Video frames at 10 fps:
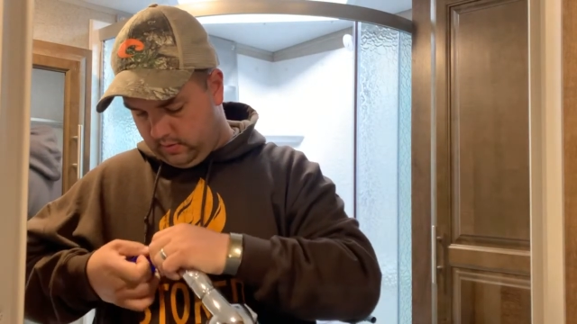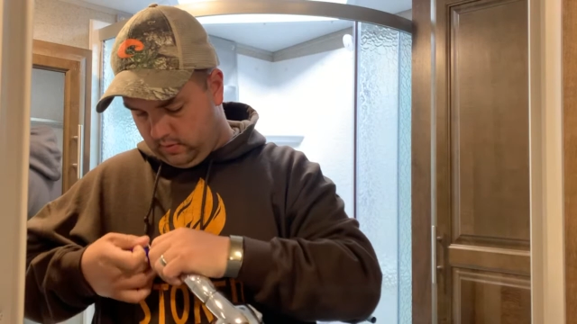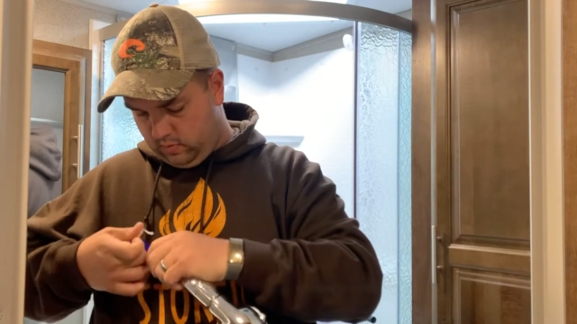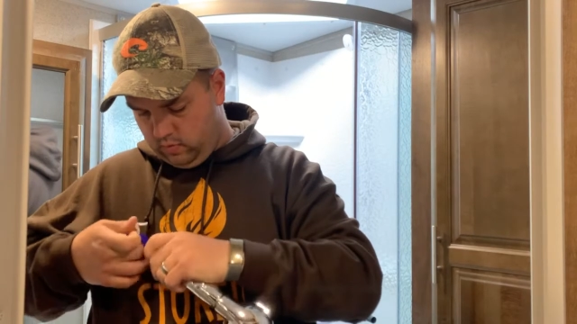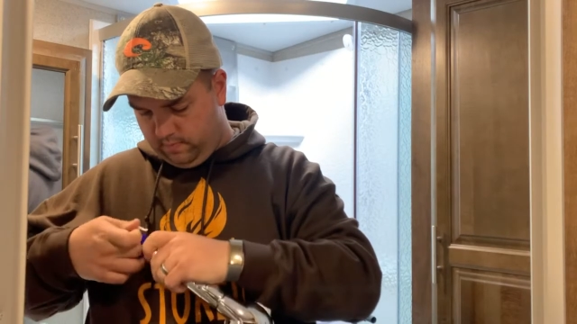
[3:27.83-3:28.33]

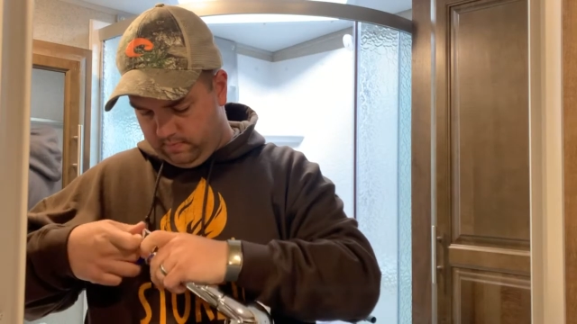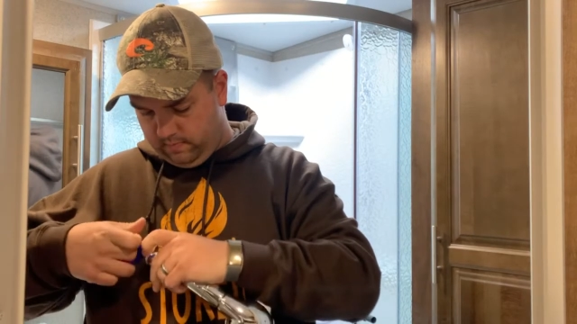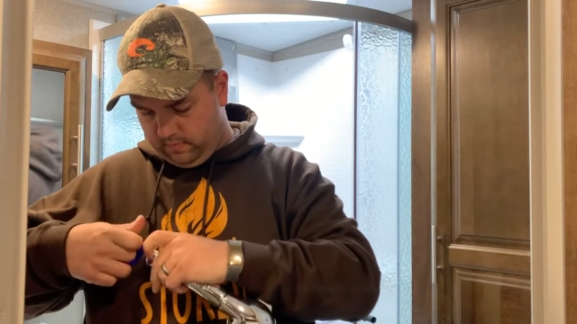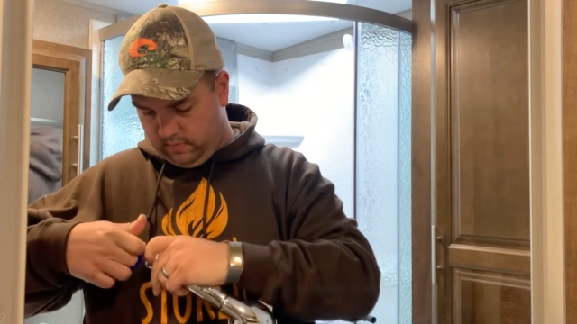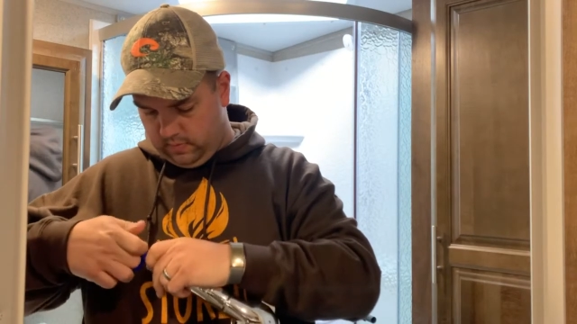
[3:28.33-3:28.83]

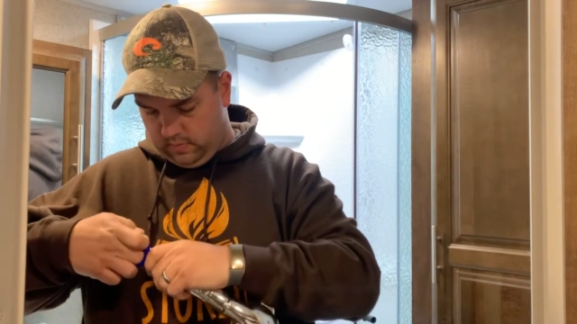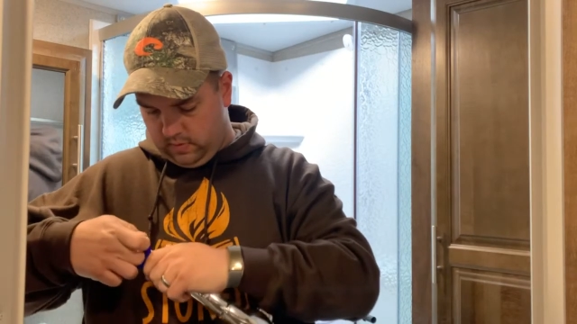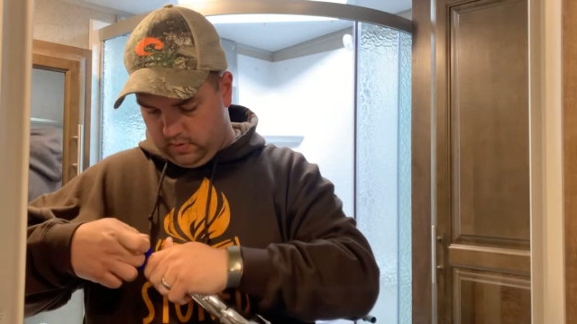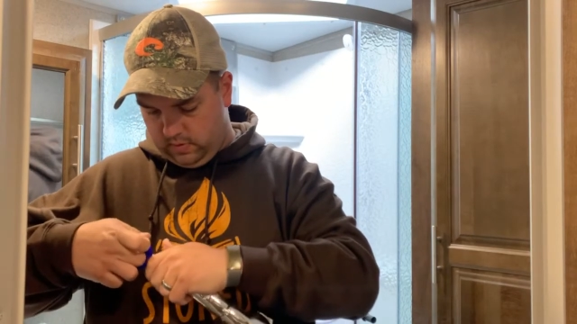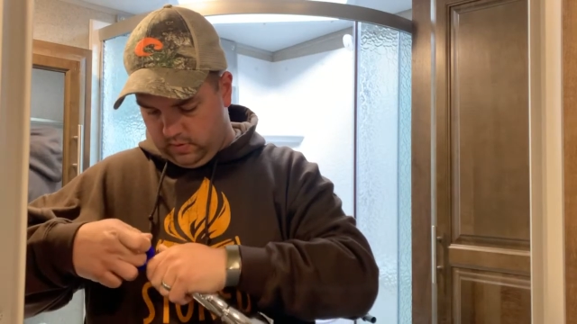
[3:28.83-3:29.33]

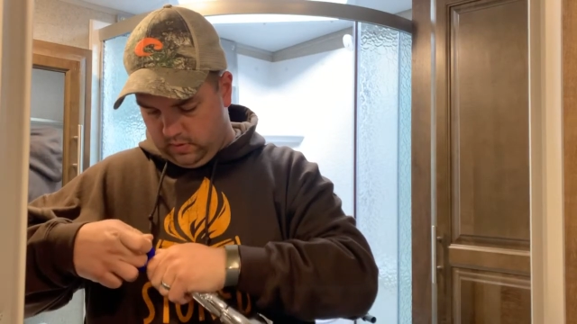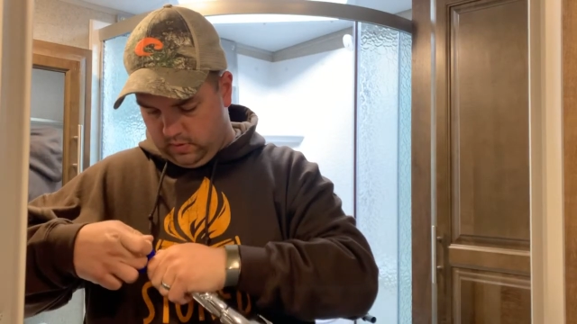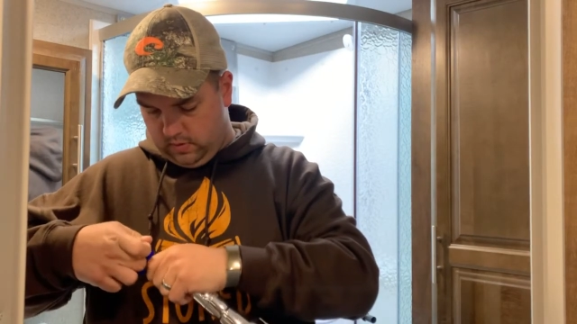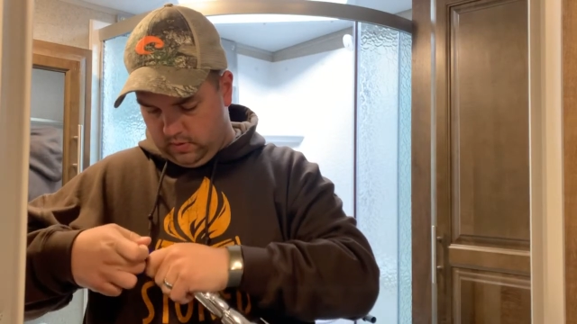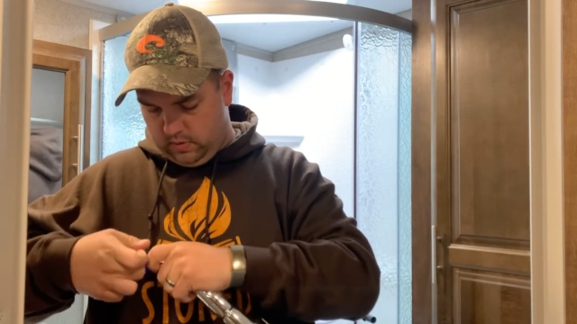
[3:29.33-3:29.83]

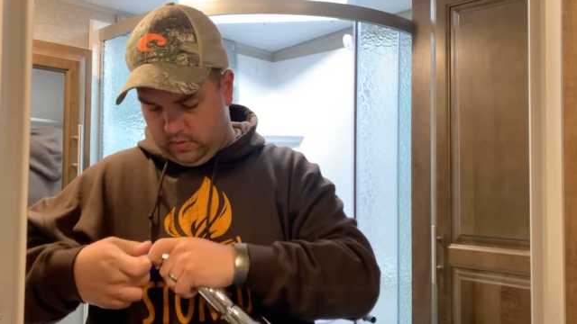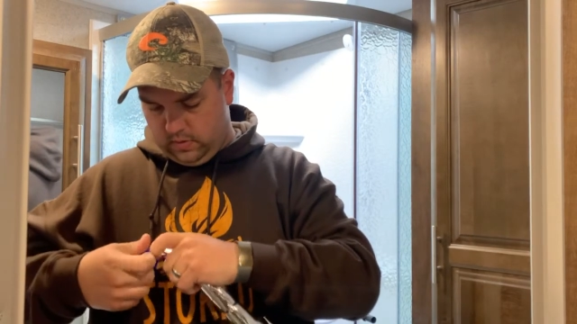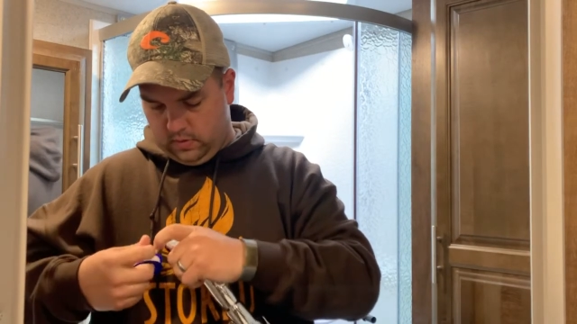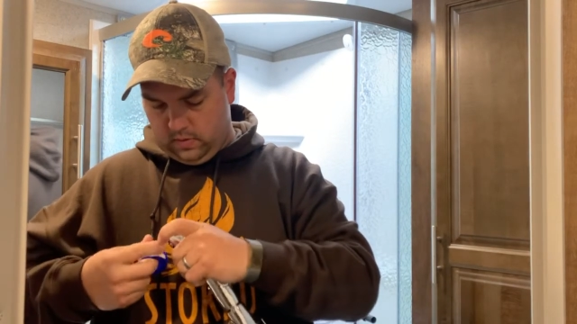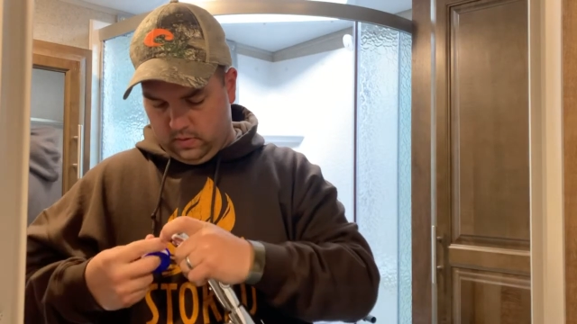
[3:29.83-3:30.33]

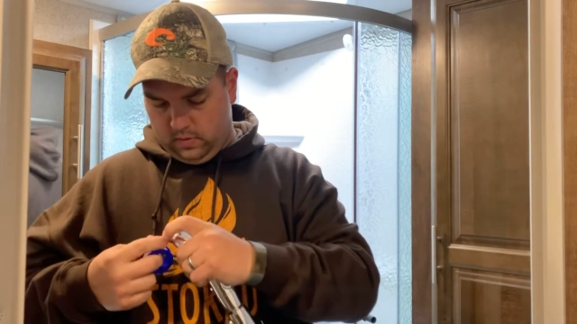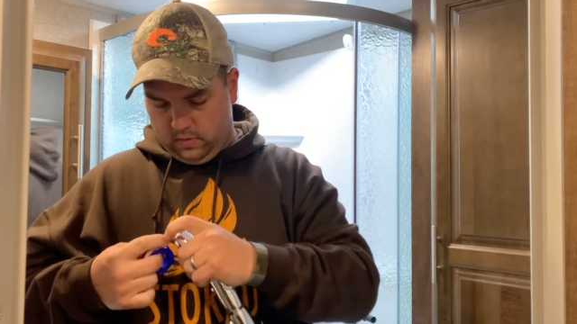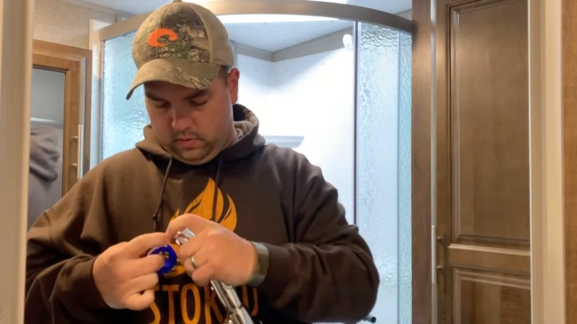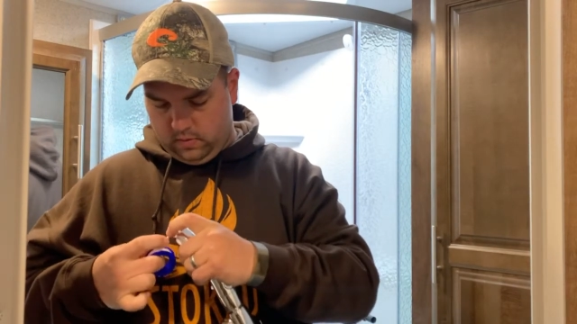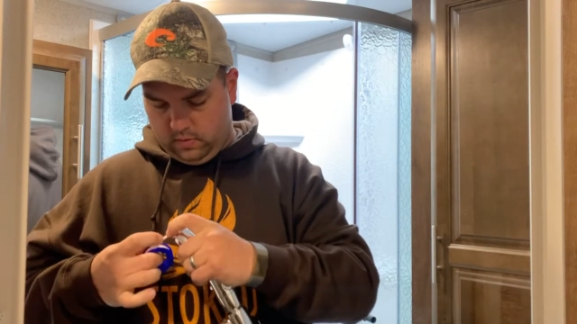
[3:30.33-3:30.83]

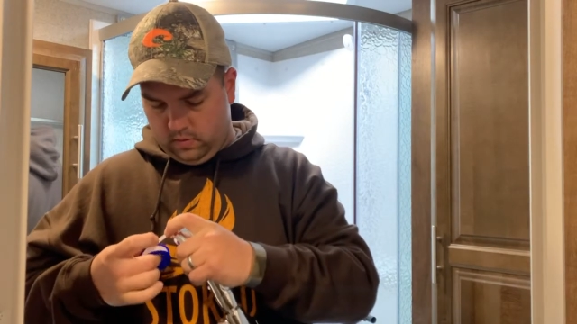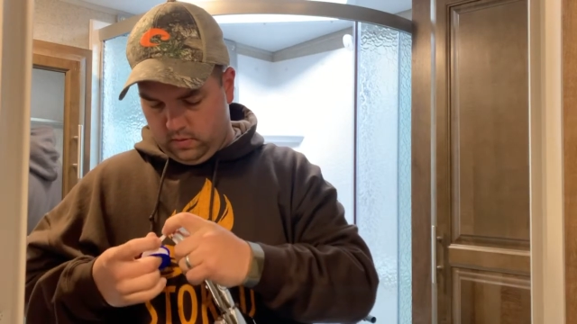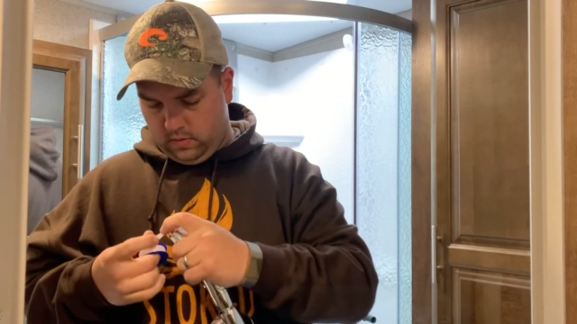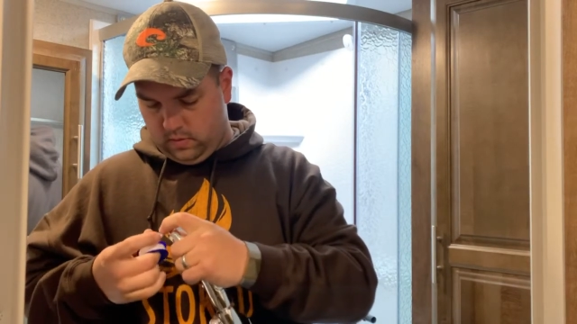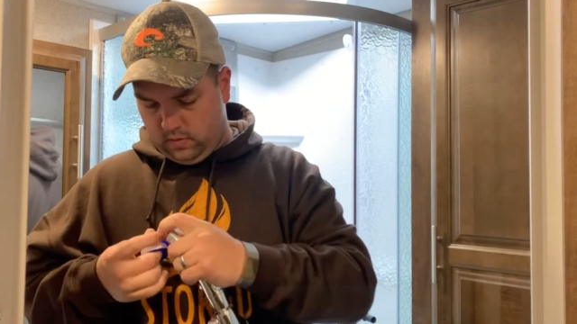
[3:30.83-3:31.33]

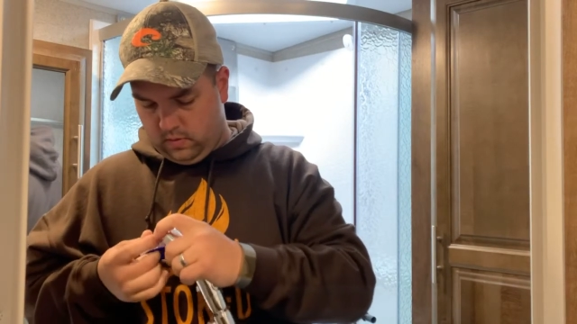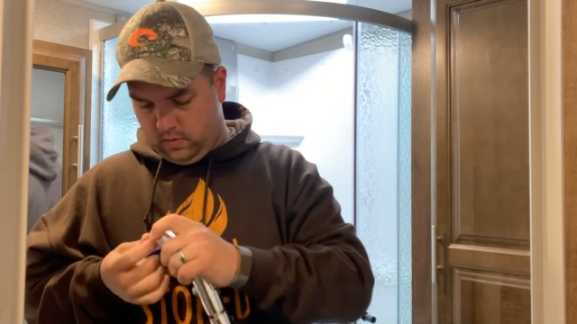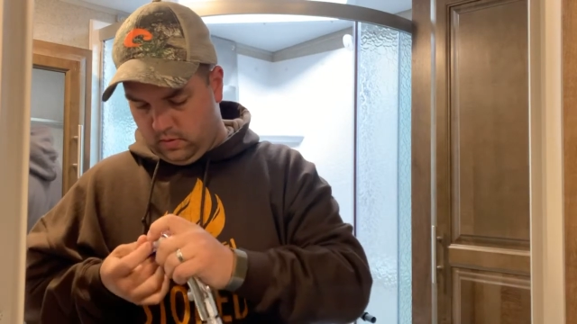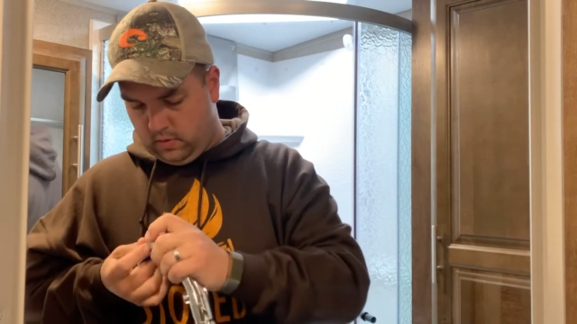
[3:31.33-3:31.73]
(no one is talking)